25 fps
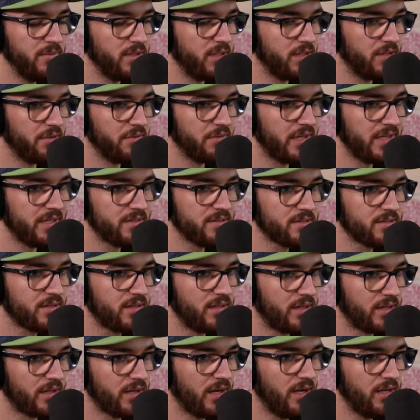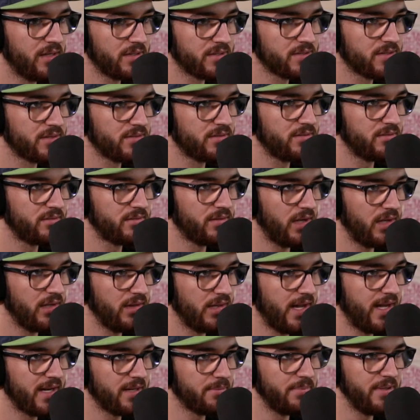you know, that's going to cost a
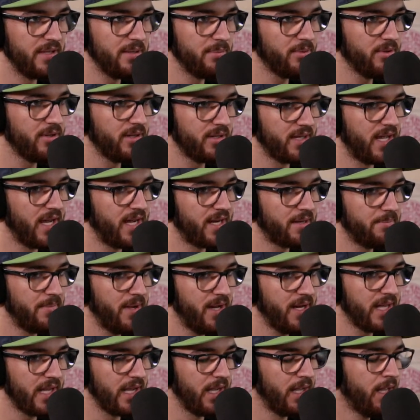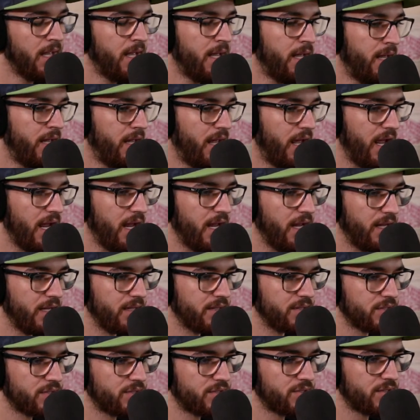lot of people a lot of money.
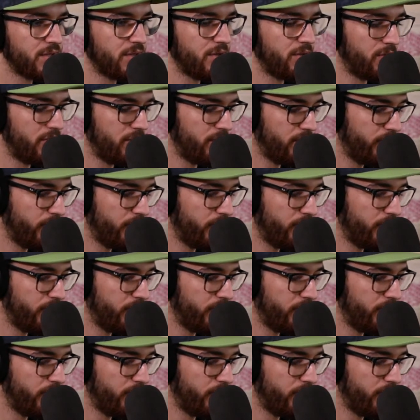And so